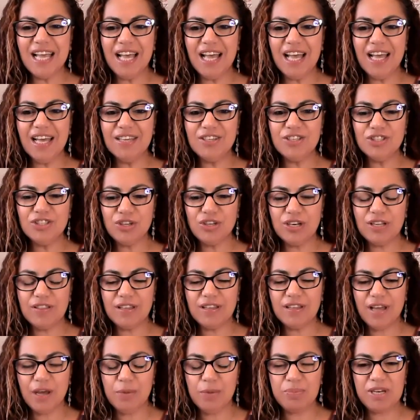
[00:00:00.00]
I started the
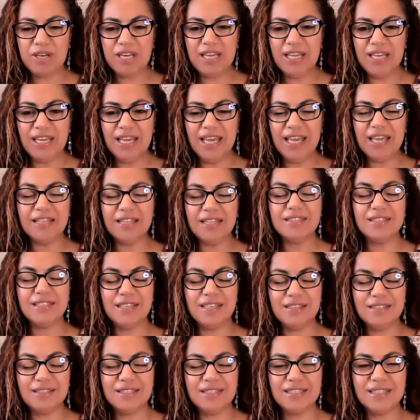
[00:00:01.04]
company and
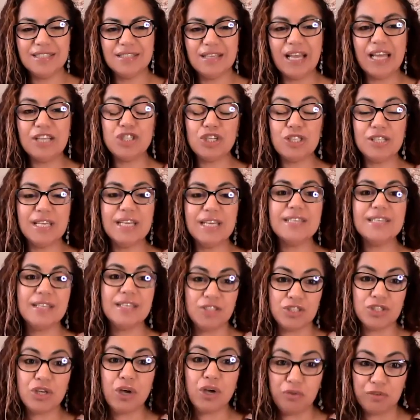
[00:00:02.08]
since
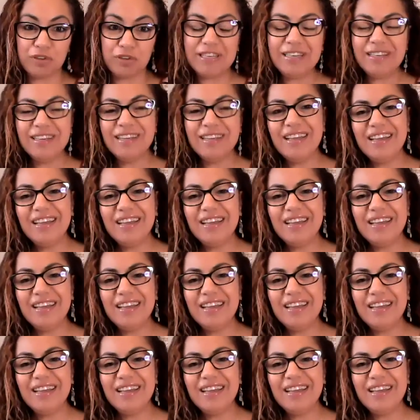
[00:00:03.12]
COVID,